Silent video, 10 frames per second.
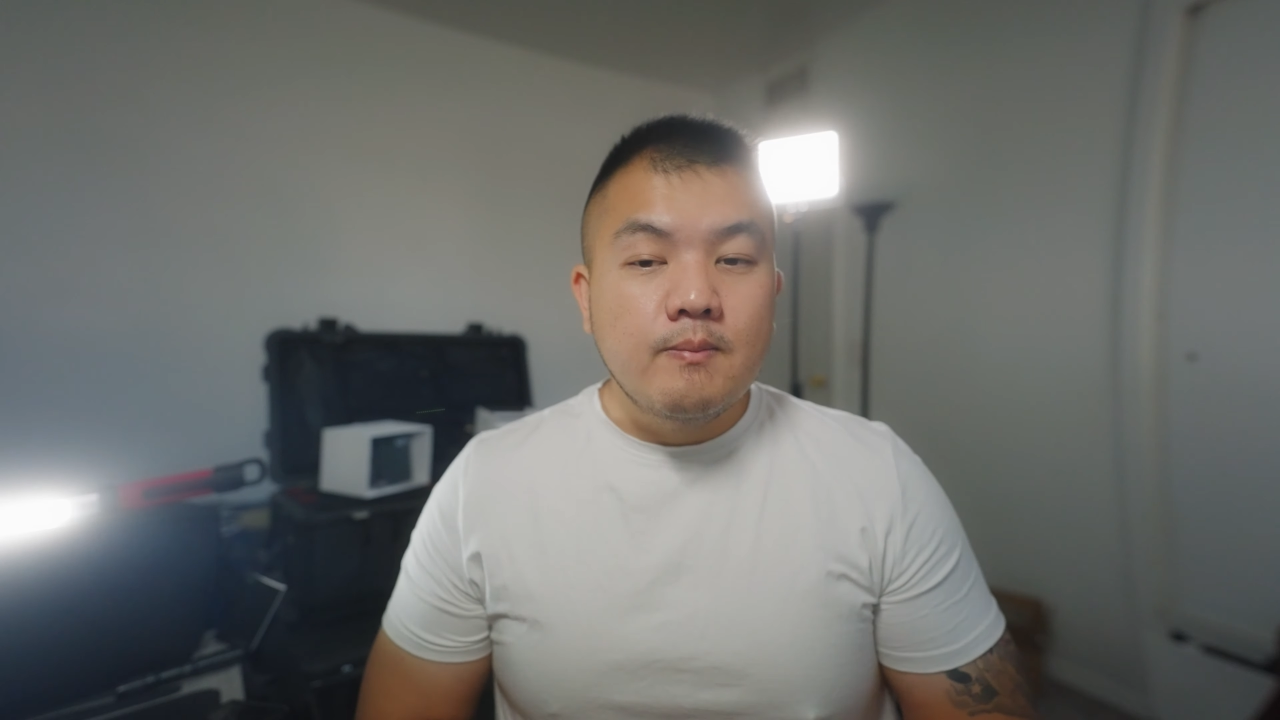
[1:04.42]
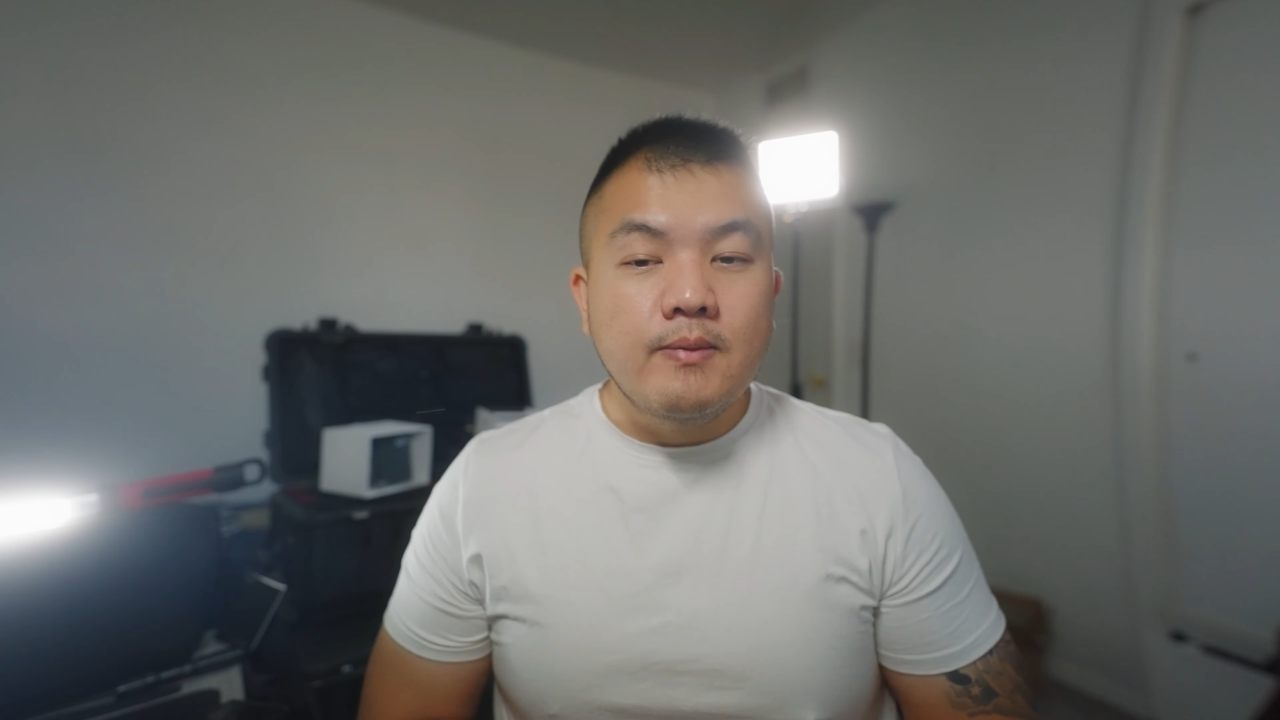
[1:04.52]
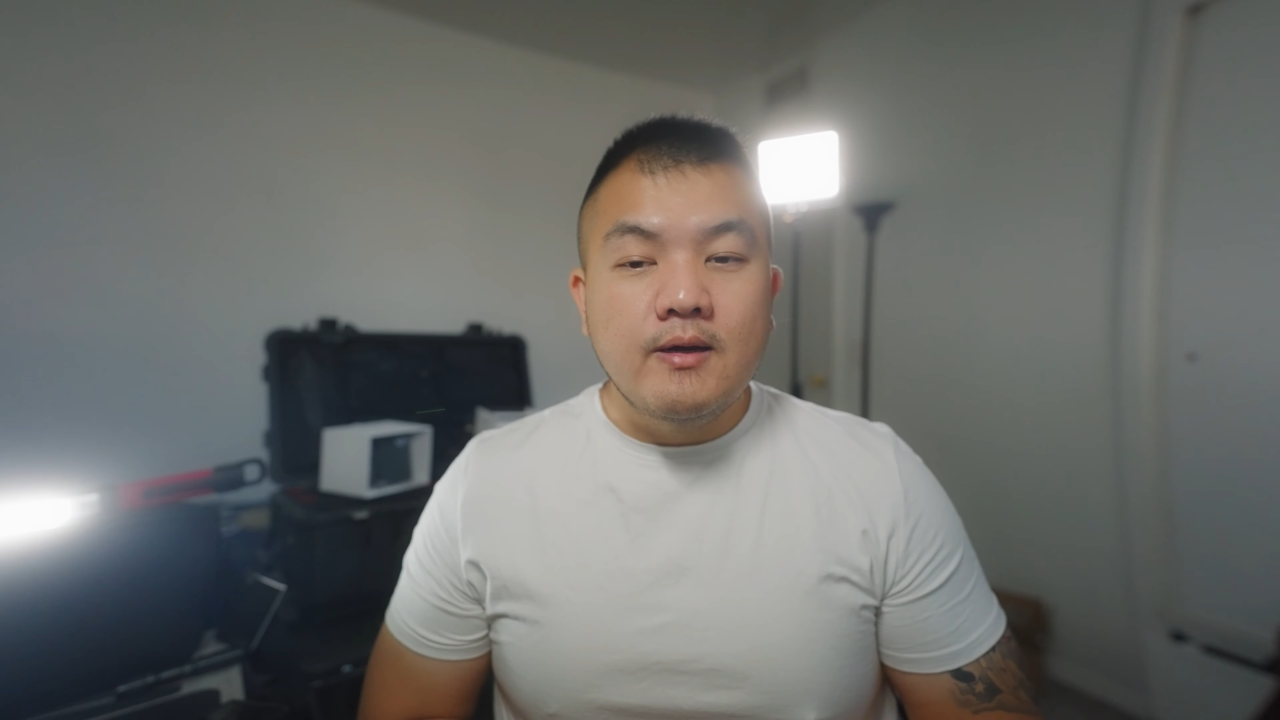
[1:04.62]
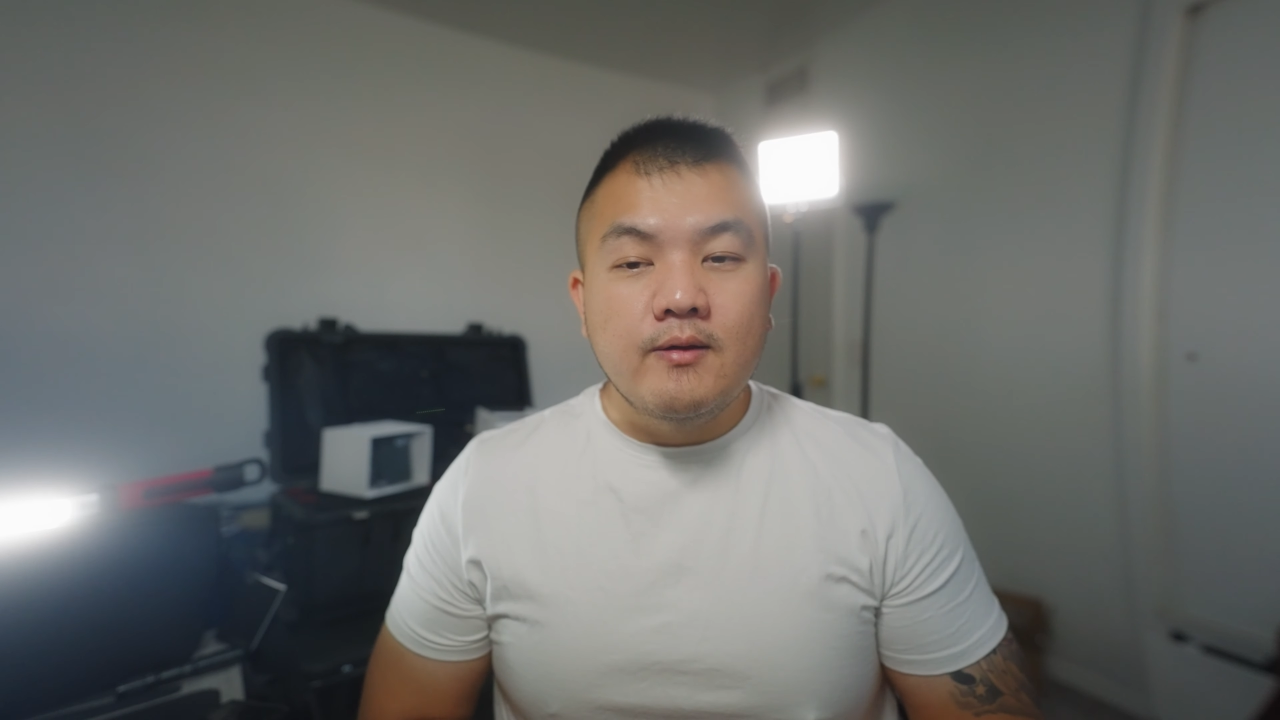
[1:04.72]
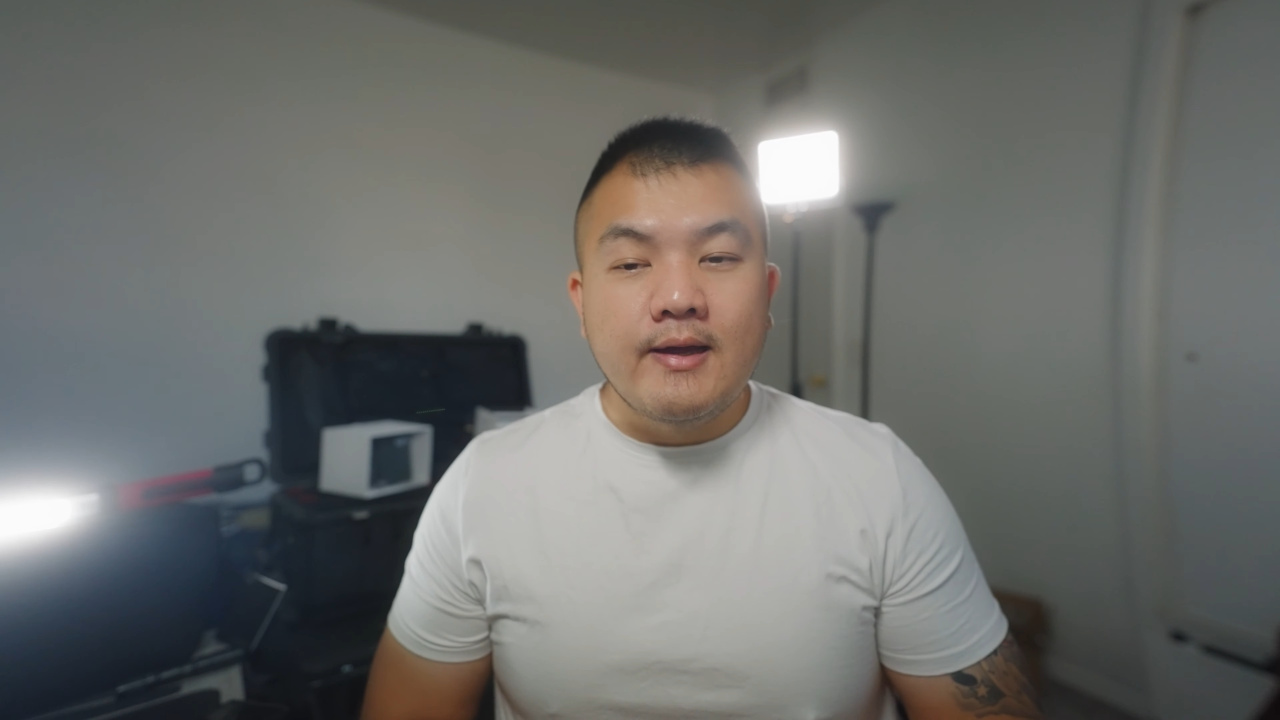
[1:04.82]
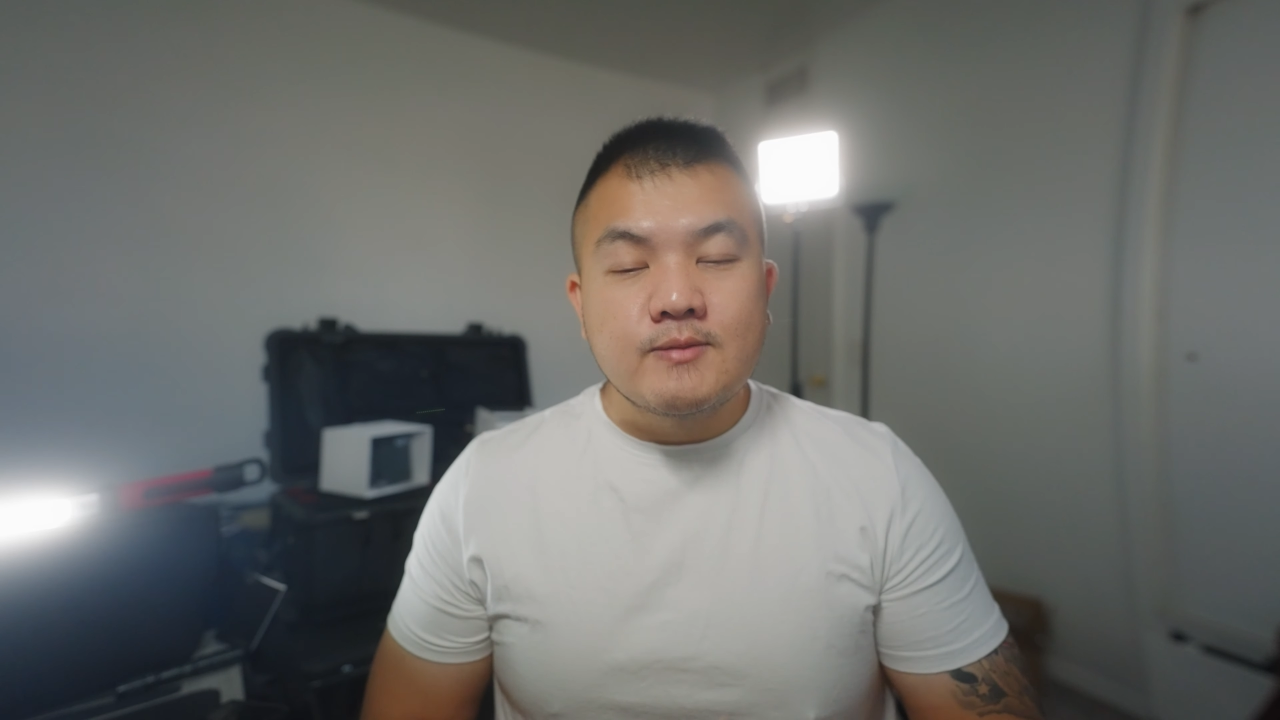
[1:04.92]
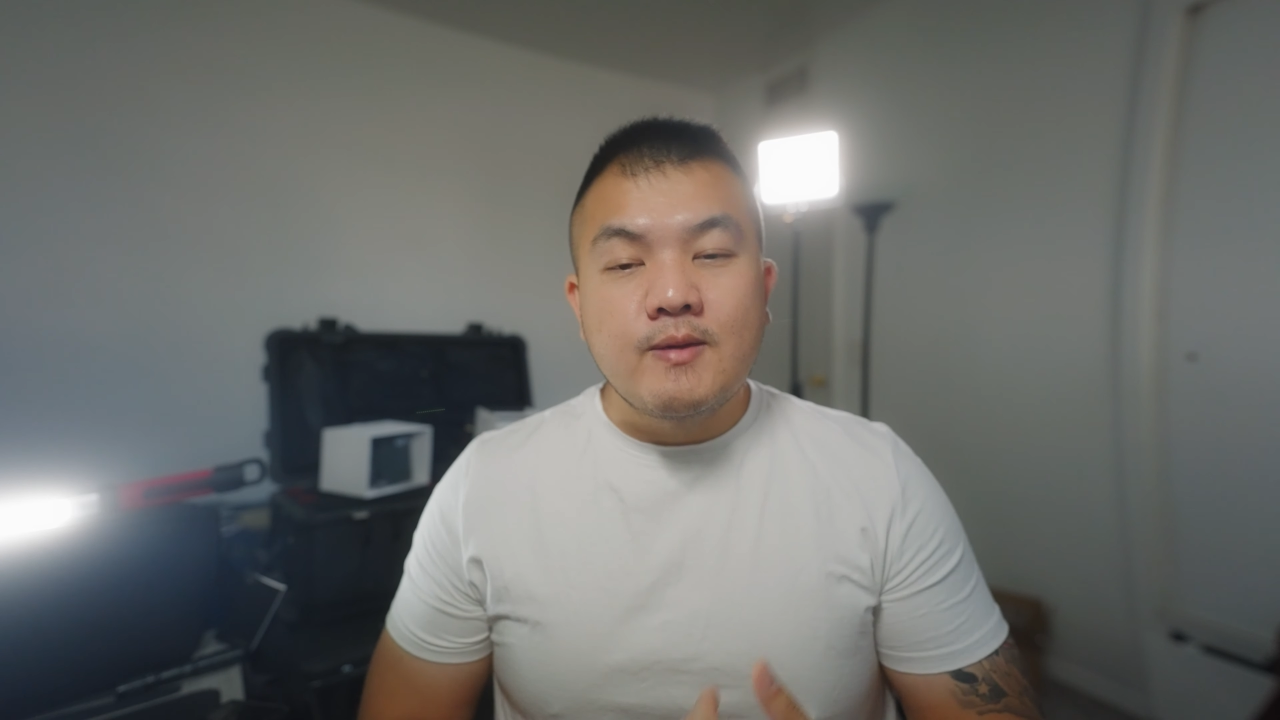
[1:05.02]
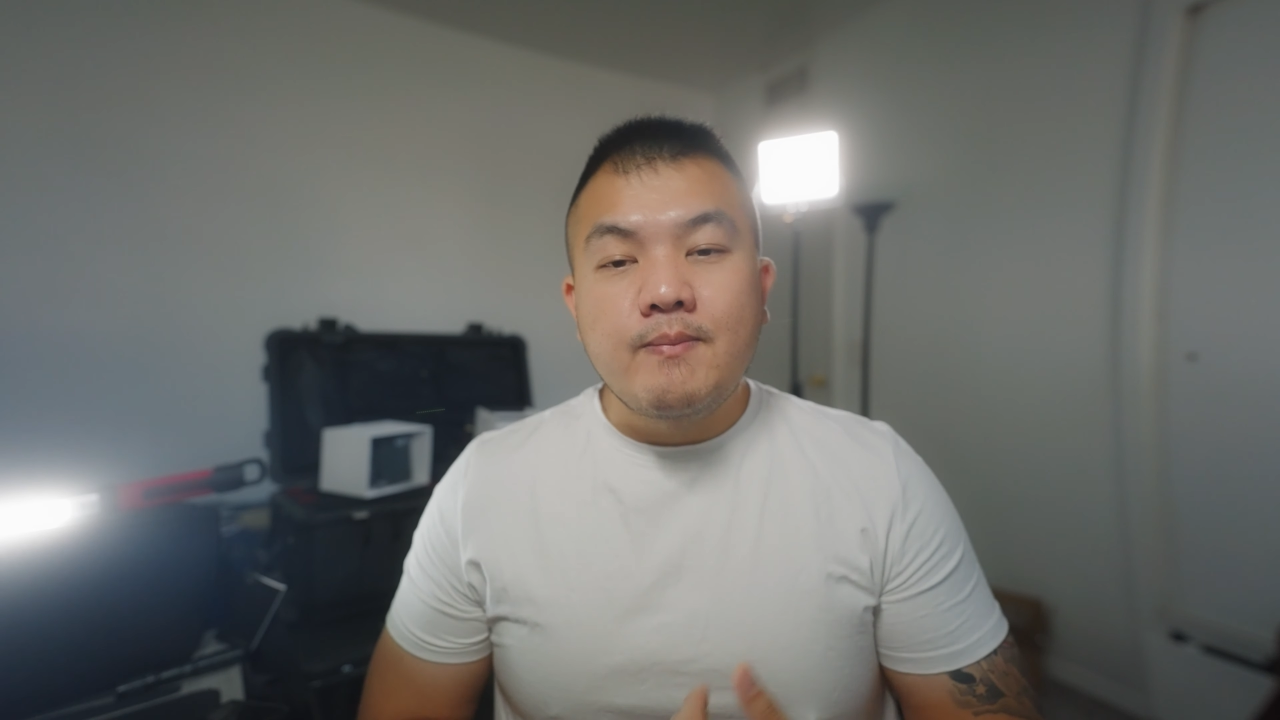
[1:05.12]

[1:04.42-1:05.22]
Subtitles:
But as me